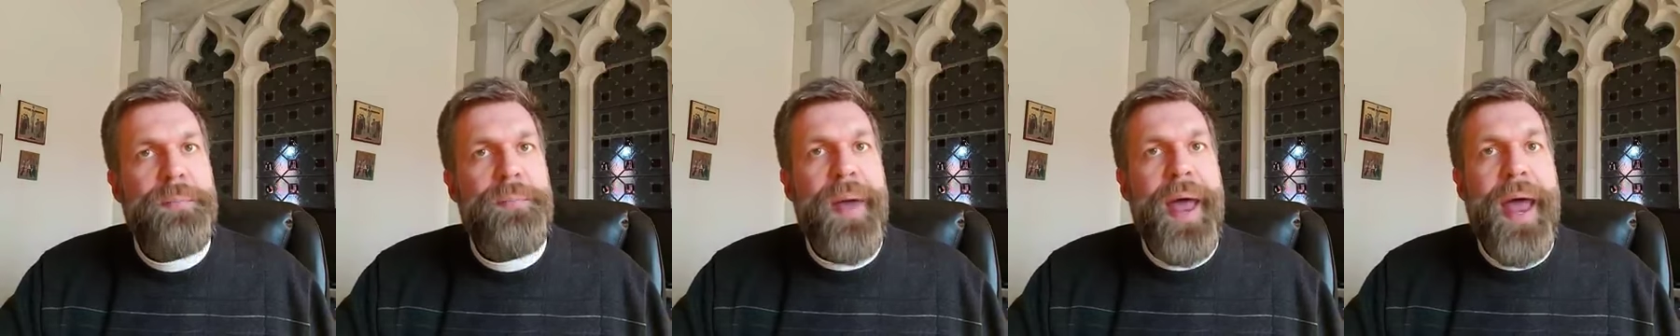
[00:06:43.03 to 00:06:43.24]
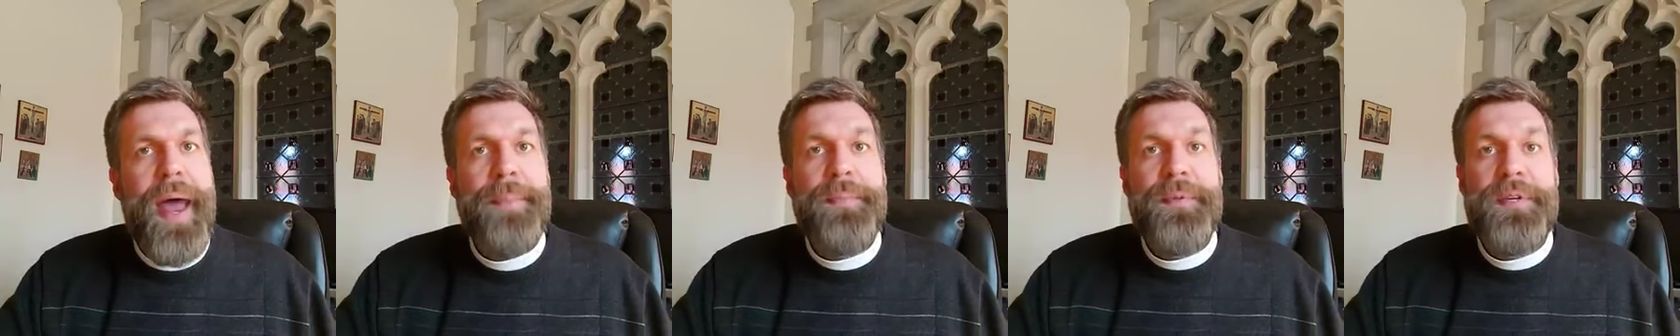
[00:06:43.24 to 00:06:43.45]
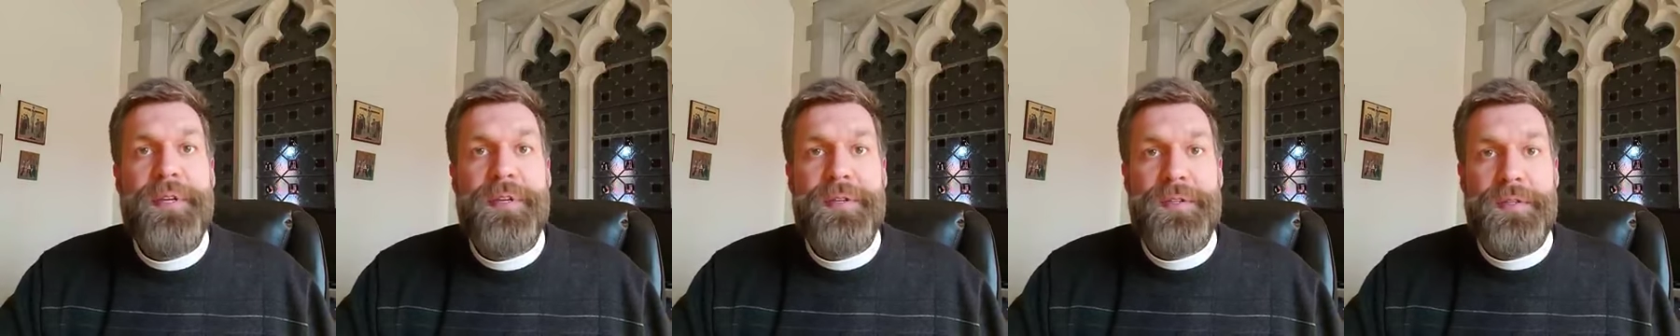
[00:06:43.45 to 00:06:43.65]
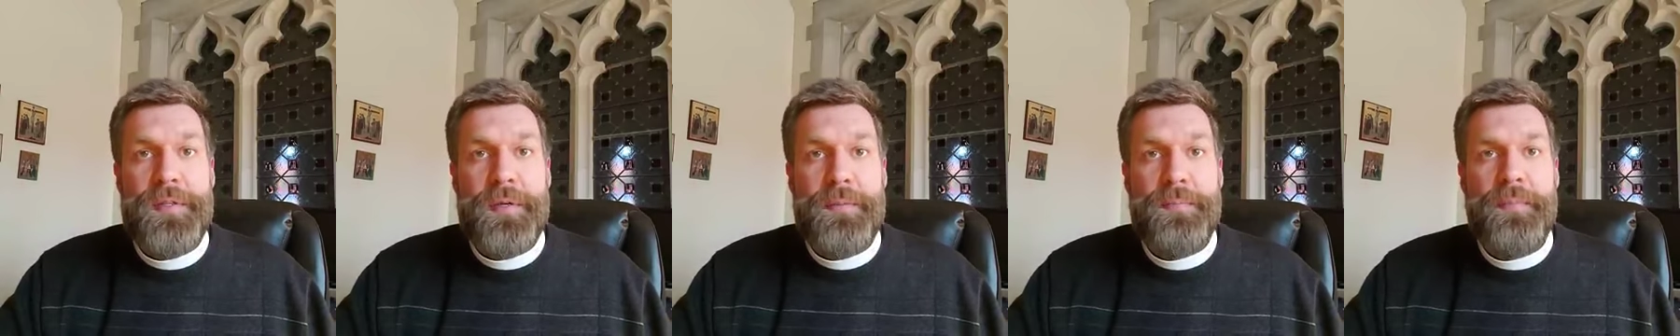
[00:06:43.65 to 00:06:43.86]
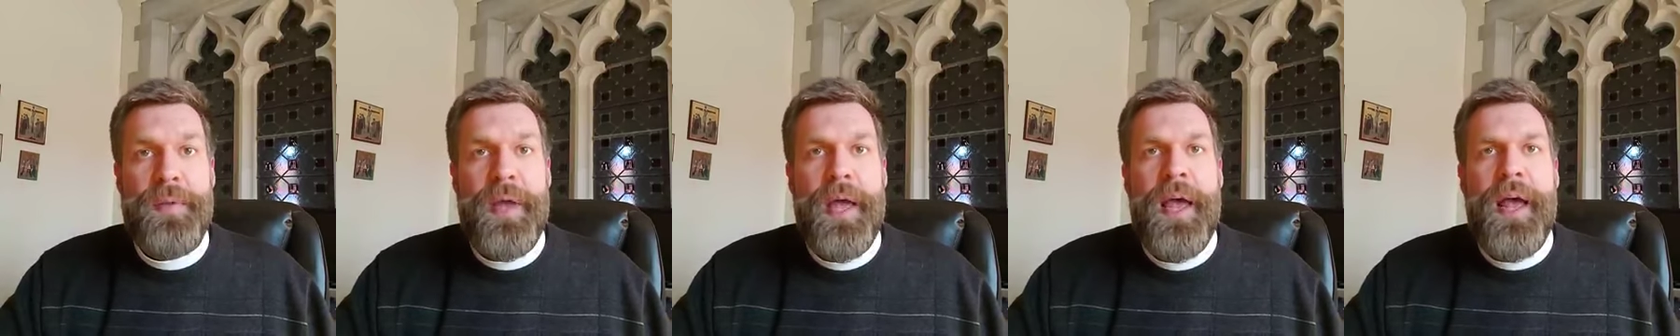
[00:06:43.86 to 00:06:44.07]

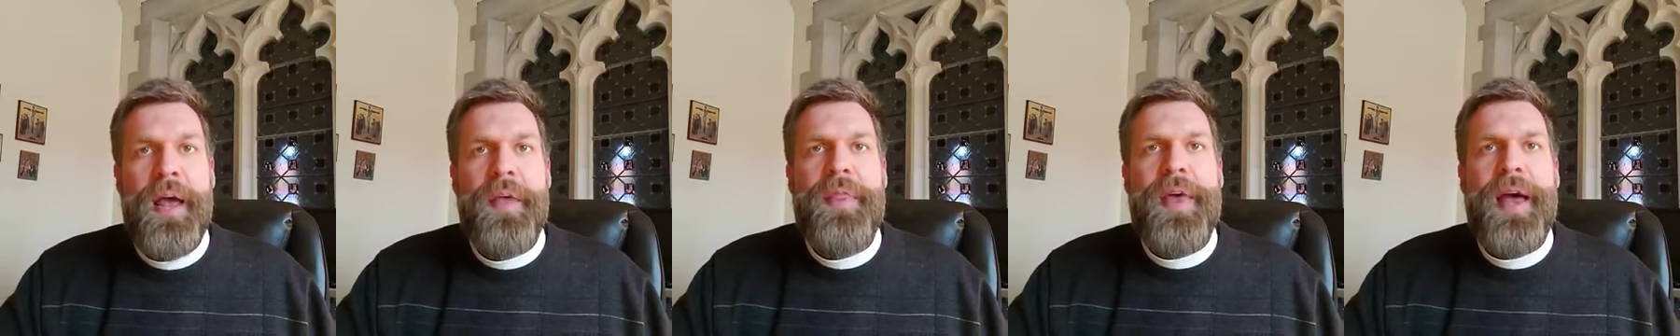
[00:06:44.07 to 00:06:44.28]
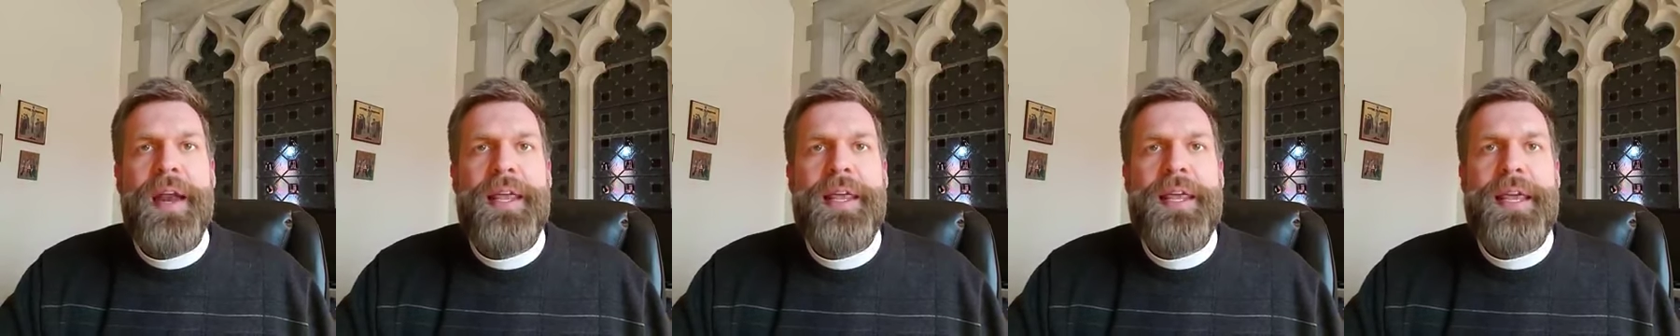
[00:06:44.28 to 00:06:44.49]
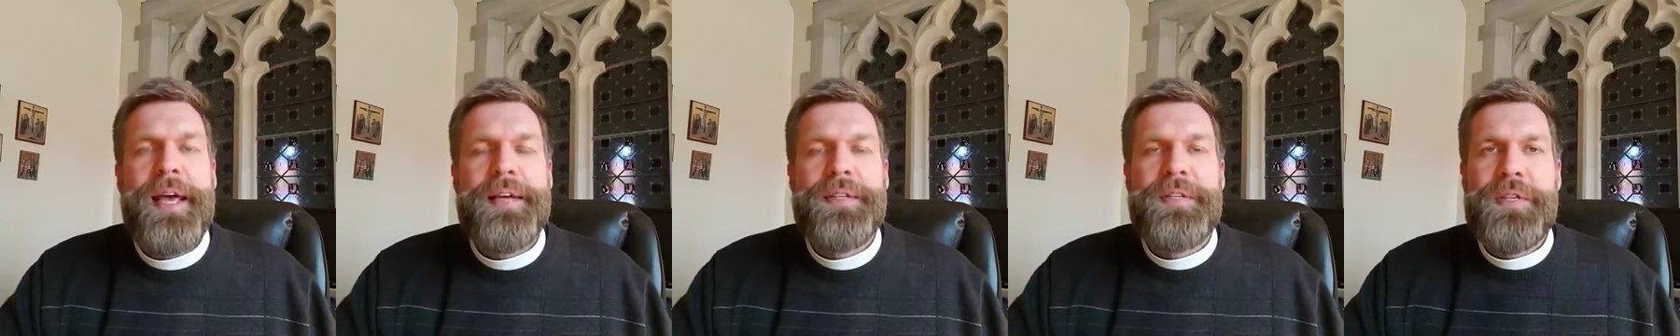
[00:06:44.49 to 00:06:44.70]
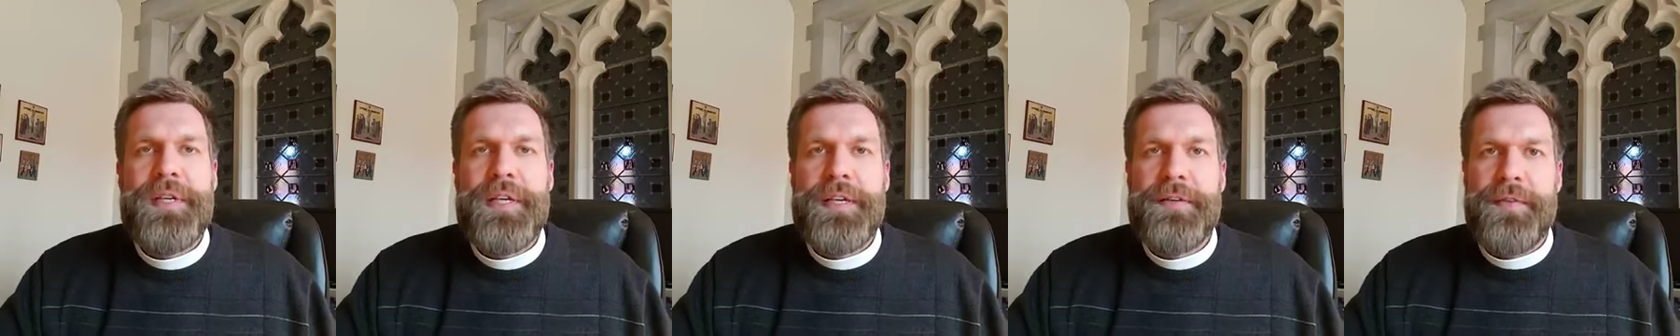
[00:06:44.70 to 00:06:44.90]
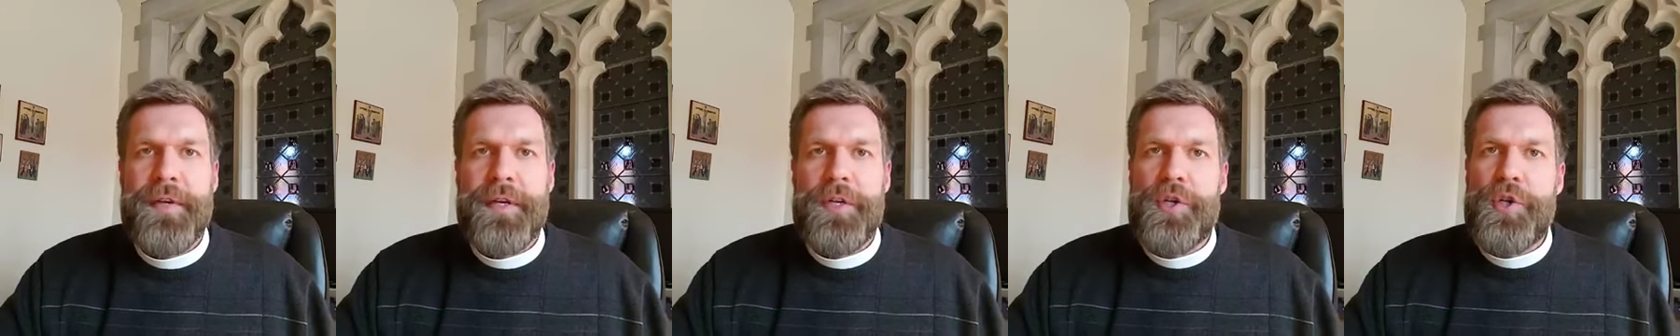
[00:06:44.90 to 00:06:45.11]
baptism that he has
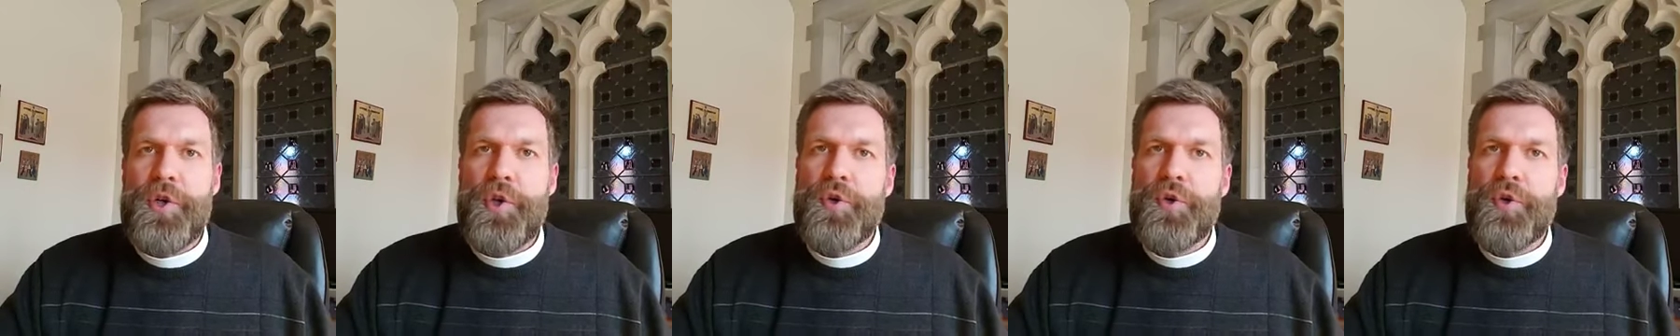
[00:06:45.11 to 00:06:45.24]
given?